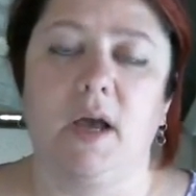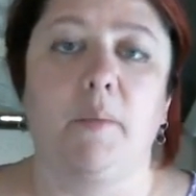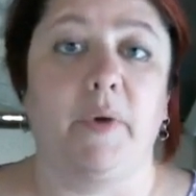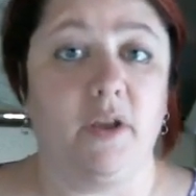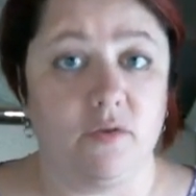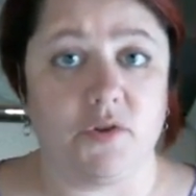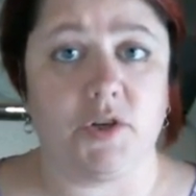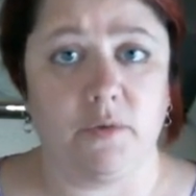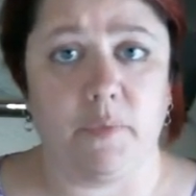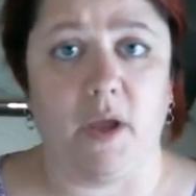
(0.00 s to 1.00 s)
but you
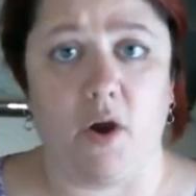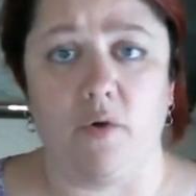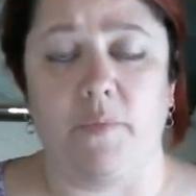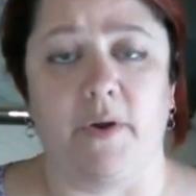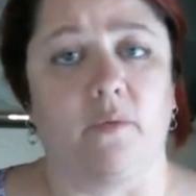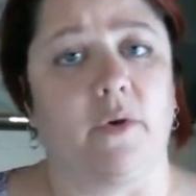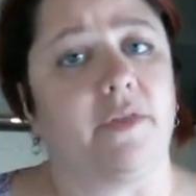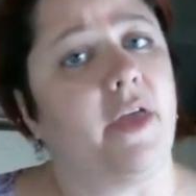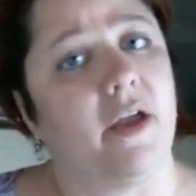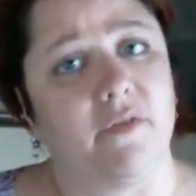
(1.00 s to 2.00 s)
should be open
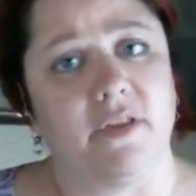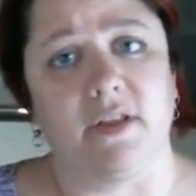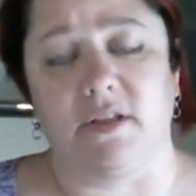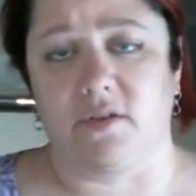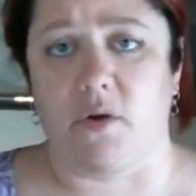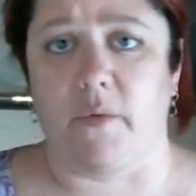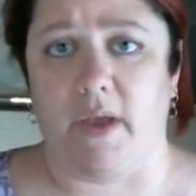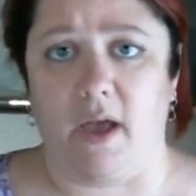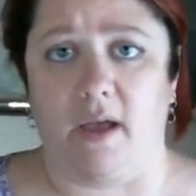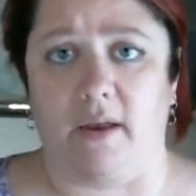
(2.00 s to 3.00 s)
with everything that's
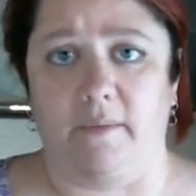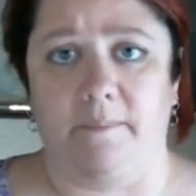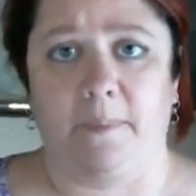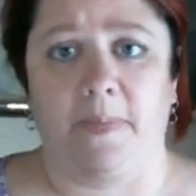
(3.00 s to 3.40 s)
going on.